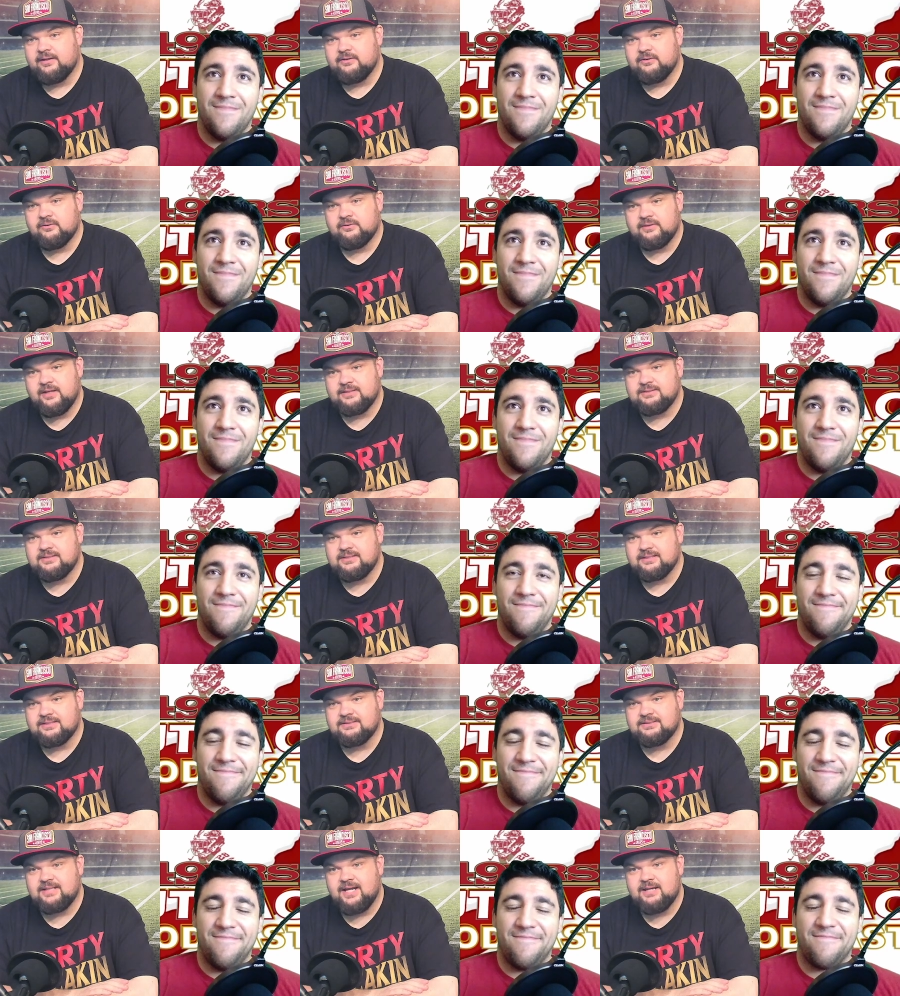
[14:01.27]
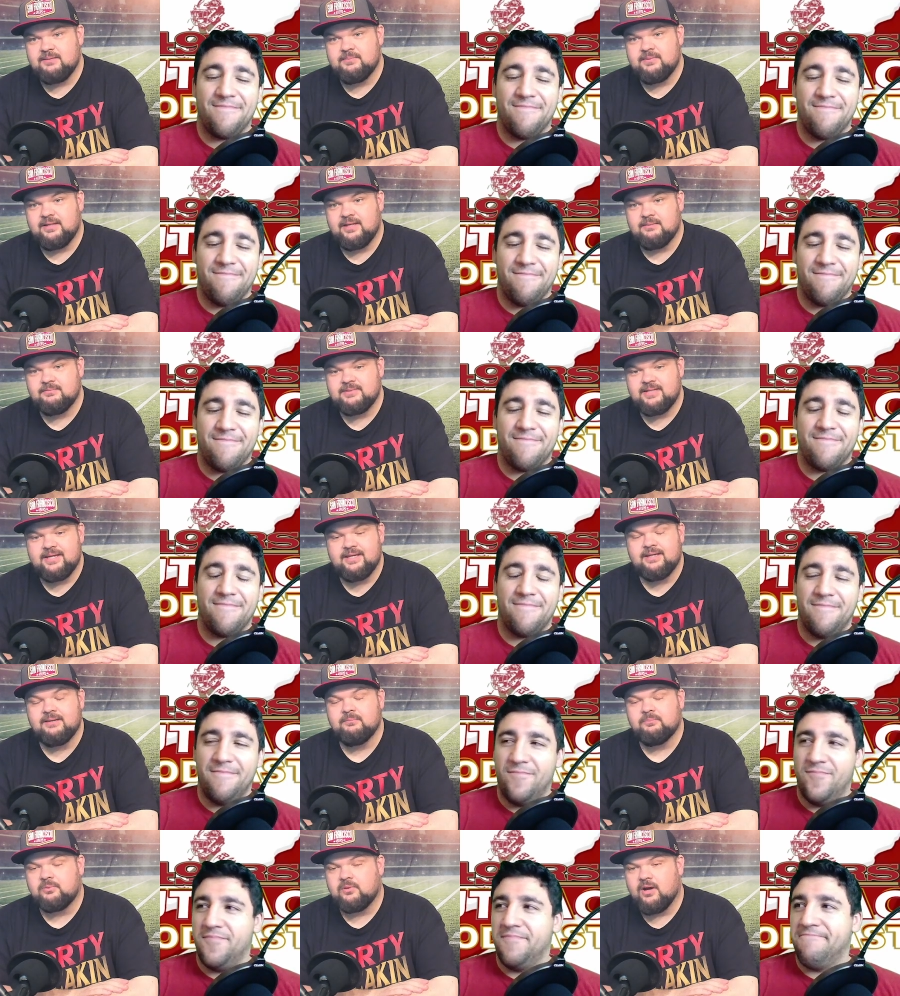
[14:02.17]
Speaker 1: Aiyuk. That's an excitement, him
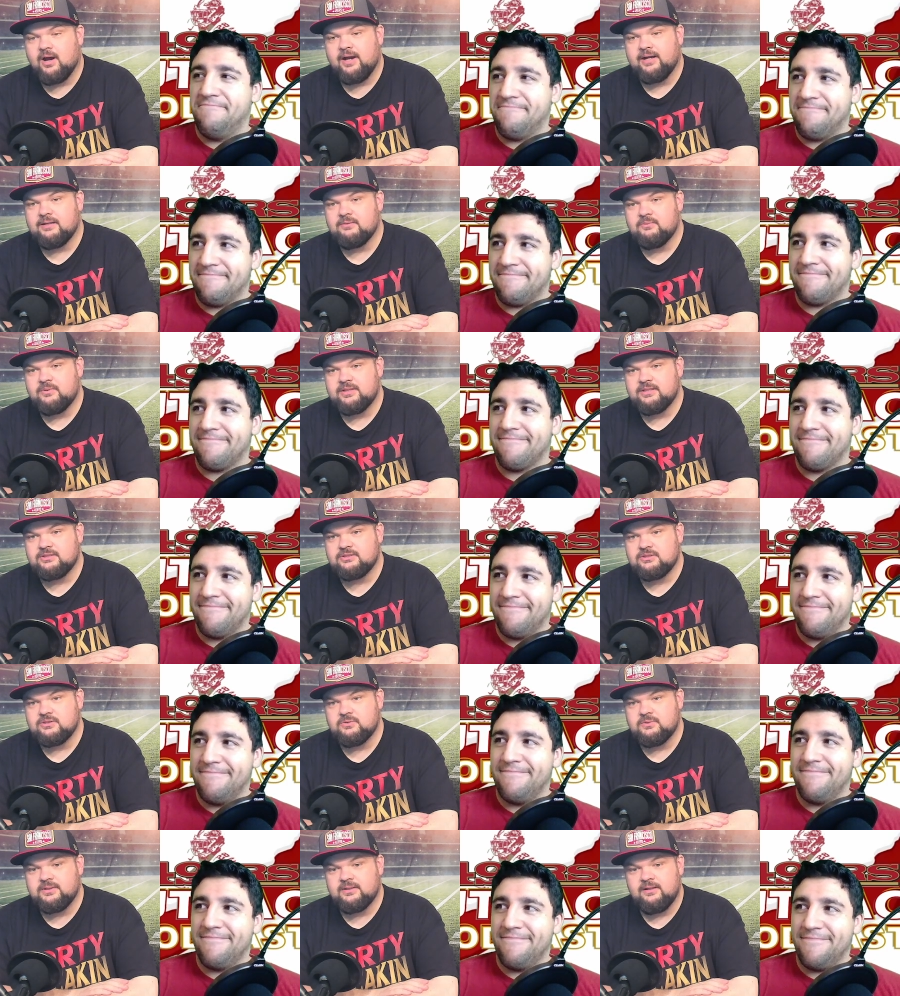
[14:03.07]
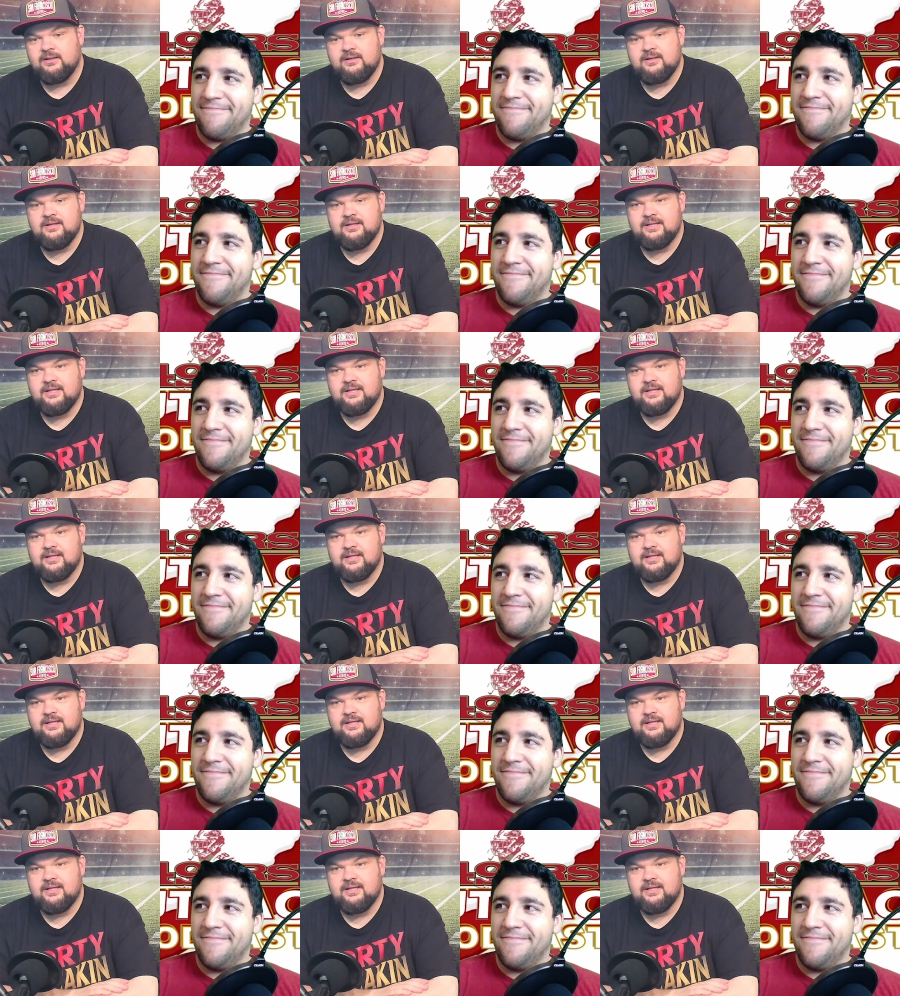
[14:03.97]
taking pride in what he's doing.